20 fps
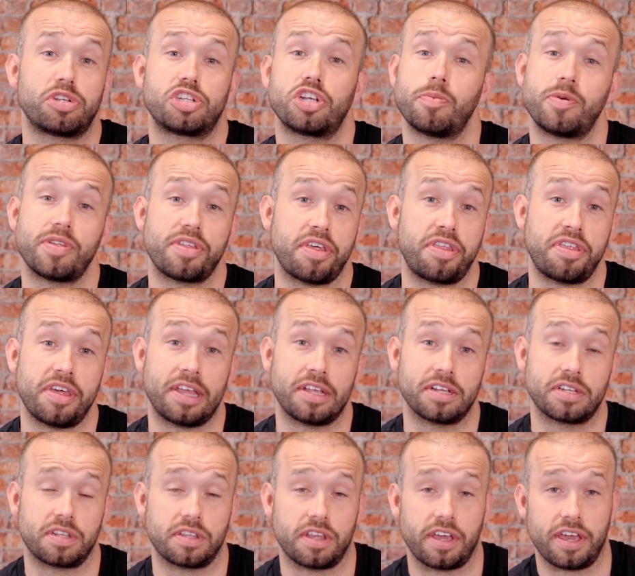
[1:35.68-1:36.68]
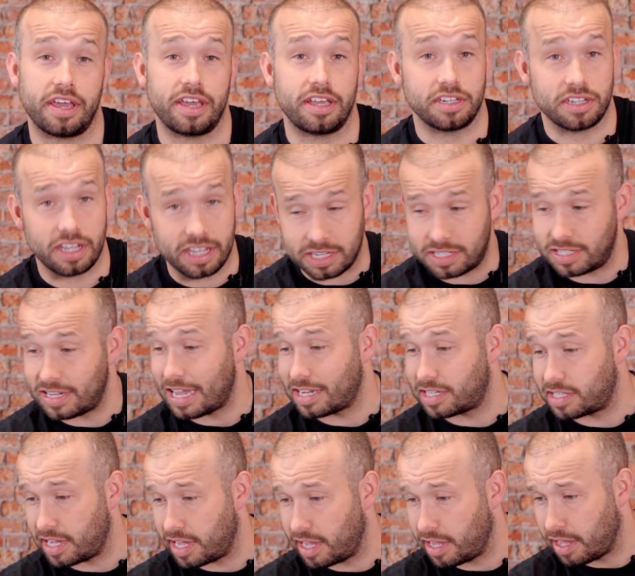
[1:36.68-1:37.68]
some of the things that it
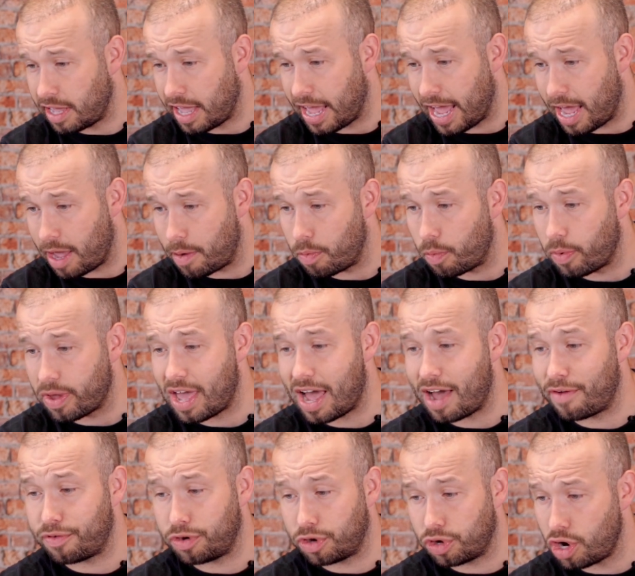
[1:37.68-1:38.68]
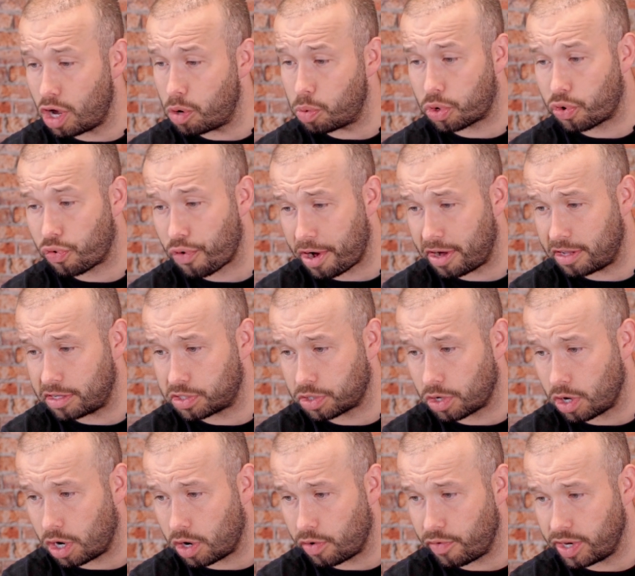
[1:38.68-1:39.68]
says here, we have no credit
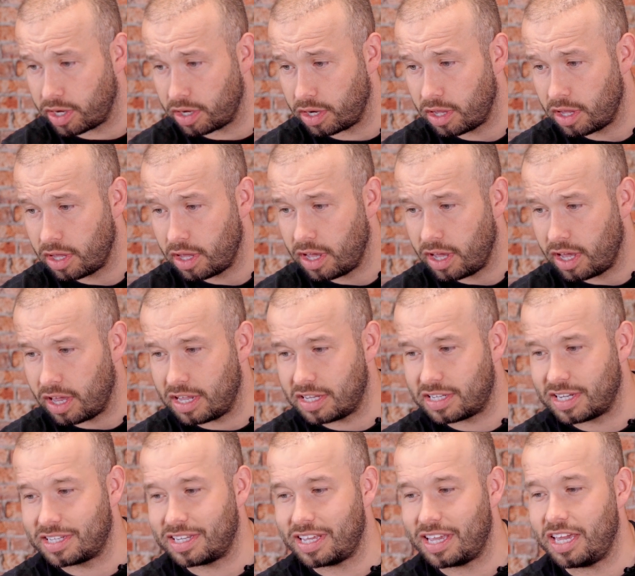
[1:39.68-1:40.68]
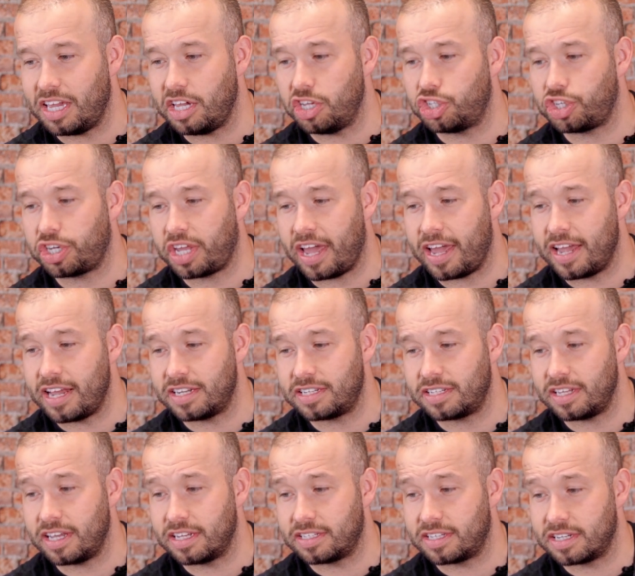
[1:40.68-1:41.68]
scoring, and it says each
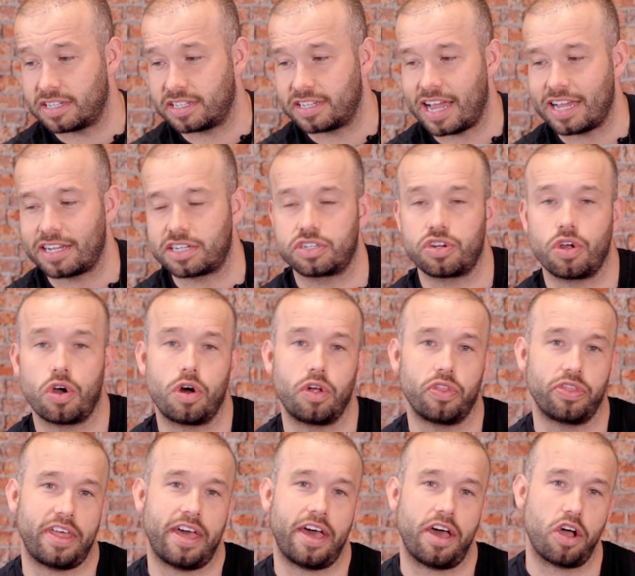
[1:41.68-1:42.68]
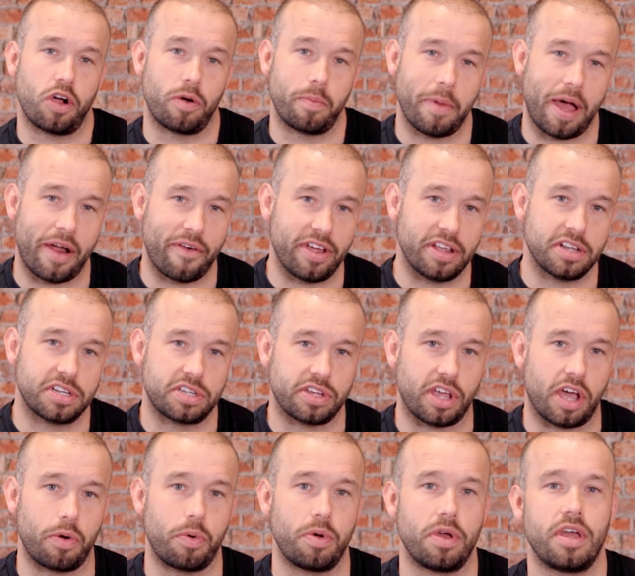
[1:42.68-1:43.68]
case is assessed on their own merit.
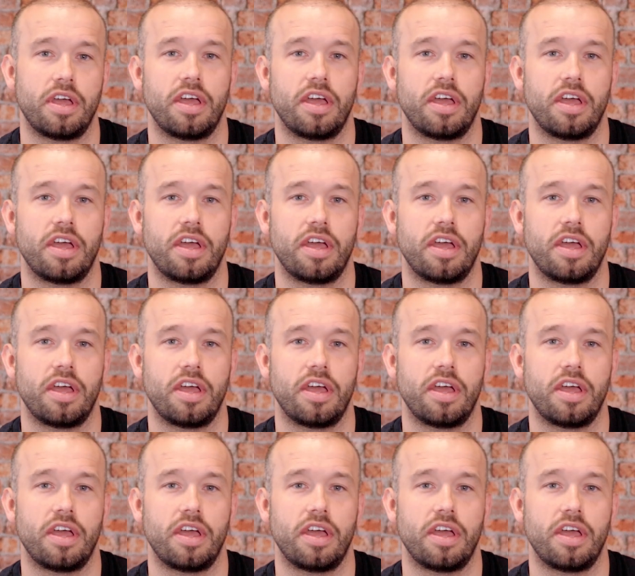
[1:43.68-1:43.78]
So